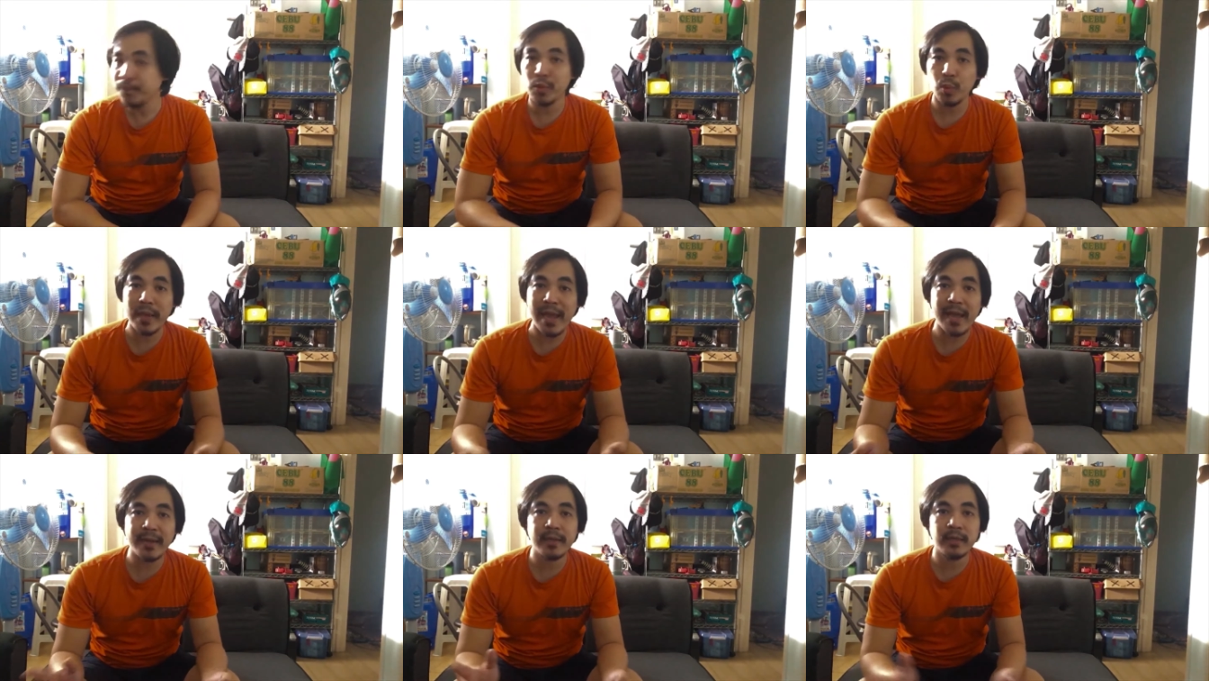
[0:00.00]
we
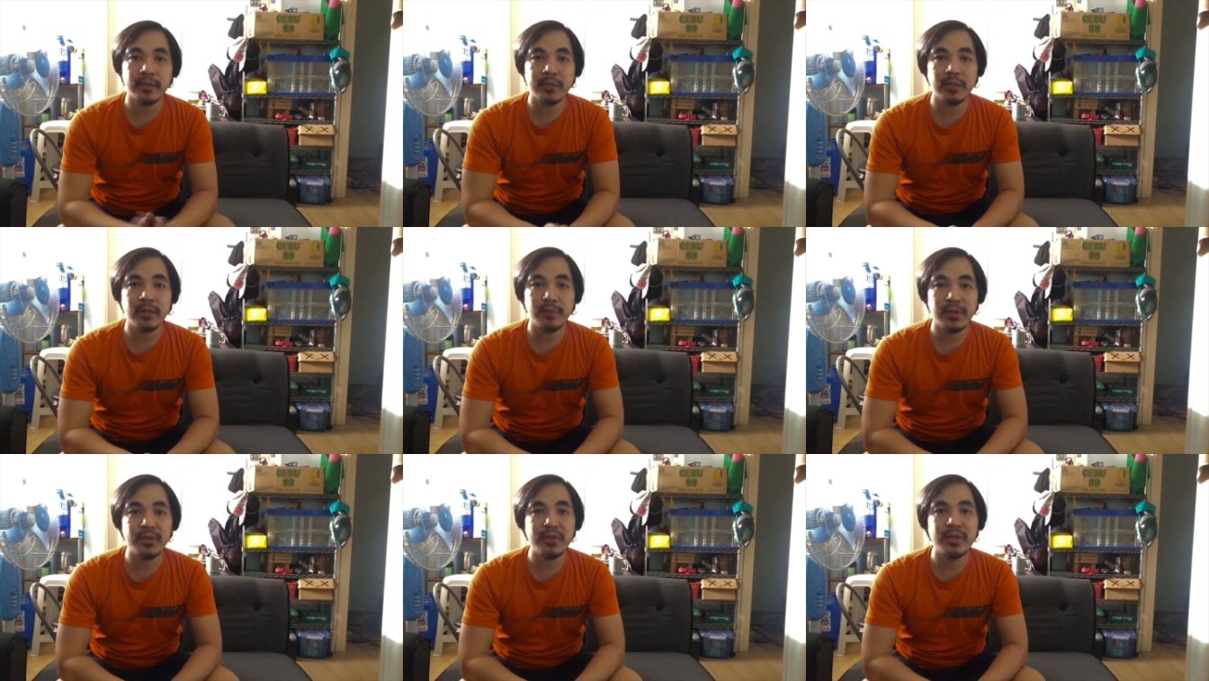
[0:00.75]
had the
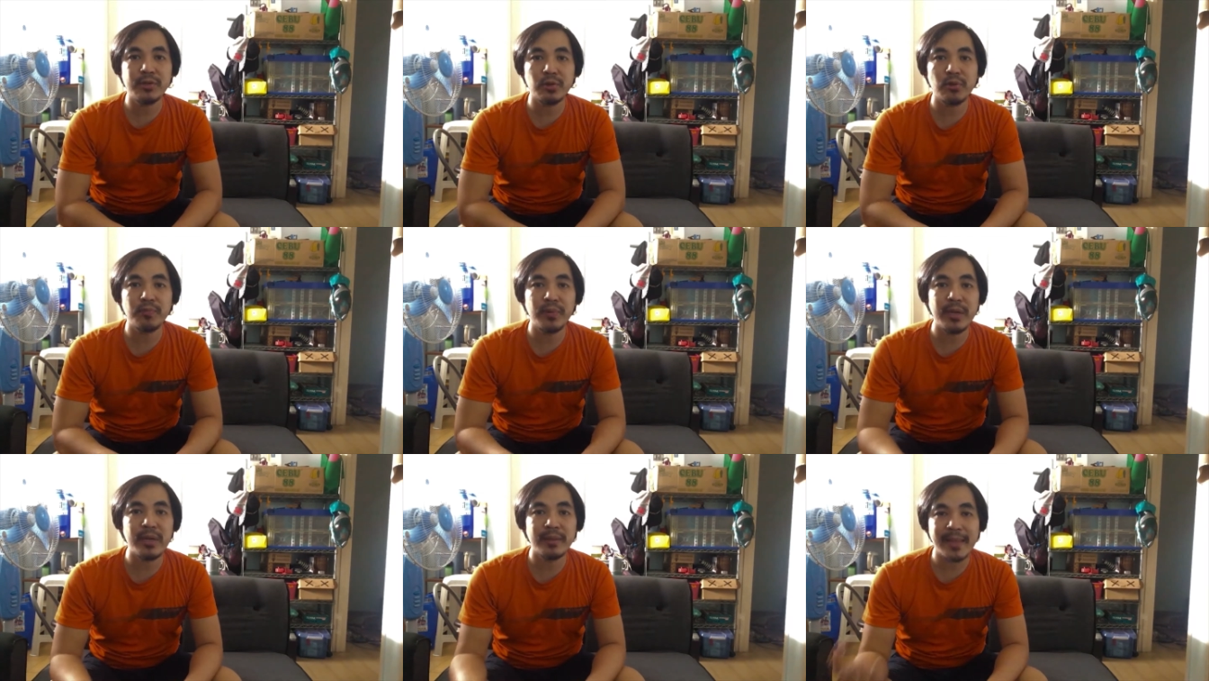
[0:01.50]
NewBeeDrone
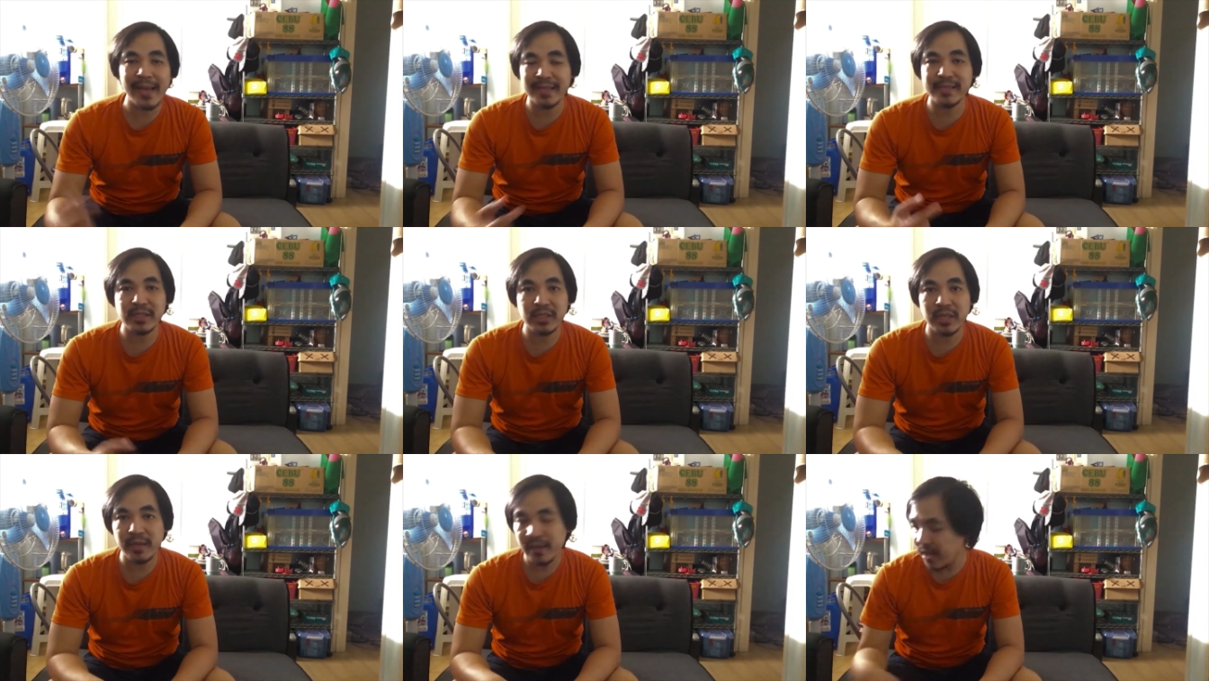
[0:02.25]
Pre last
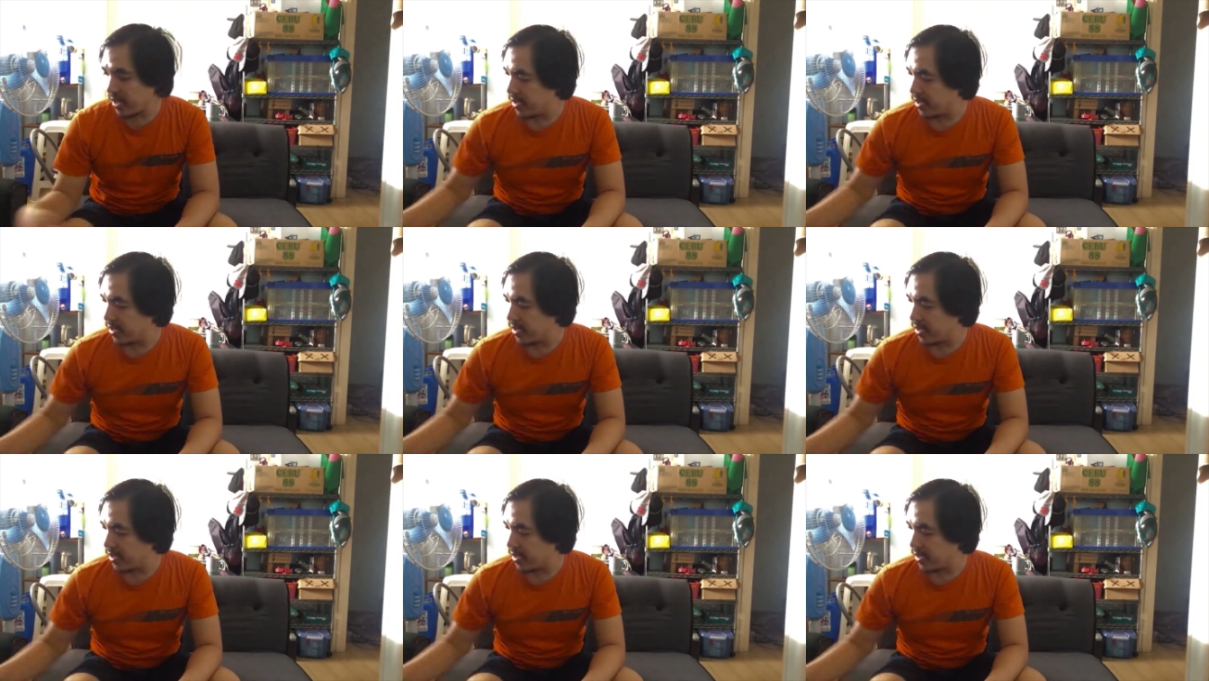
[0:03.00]
Sunday.